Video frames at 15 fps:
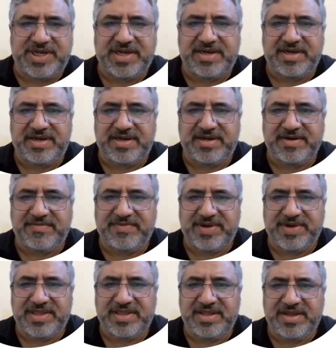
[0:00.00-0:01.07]
channel
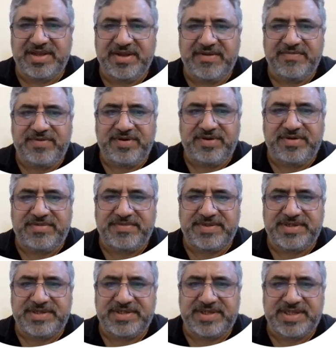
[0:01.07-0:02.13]
interference
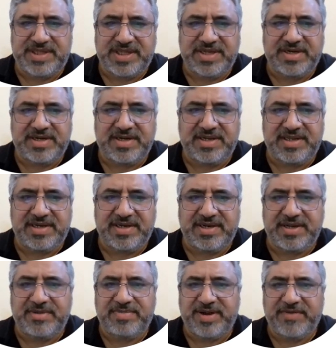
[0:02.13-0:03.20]
from signals in
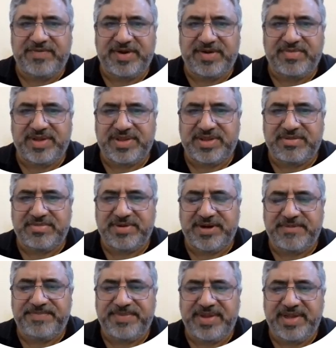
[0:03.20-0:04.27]
nearby frequency band.
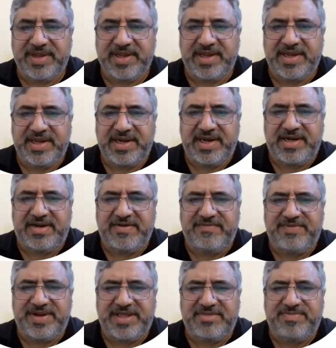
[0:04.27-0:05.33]

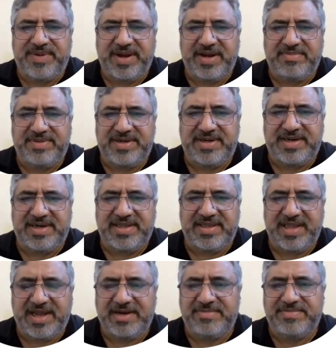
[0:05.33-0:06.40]
Interference parameters
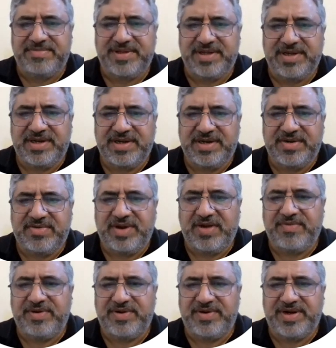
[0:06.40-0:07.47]
helps to
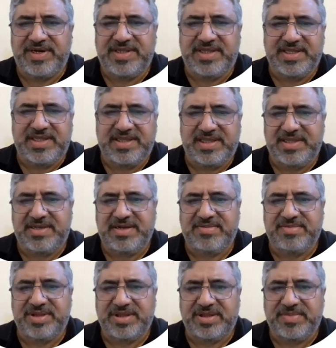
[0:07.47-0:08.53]
evaluate the
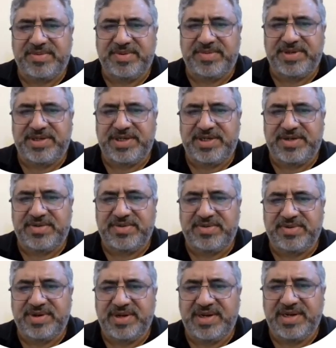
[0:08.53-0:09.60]
system susceptibility
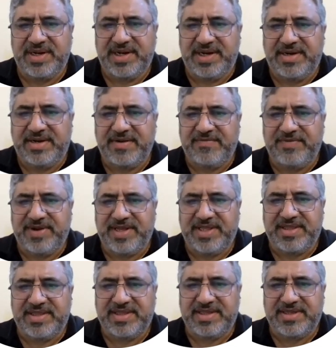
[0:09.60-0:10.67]
to
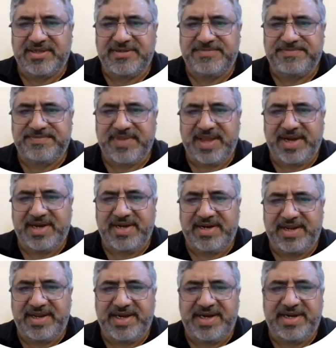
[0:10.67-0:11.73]
interference and
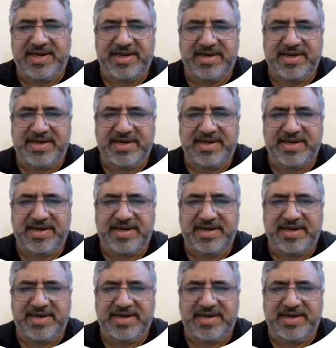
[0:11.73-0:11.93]
aid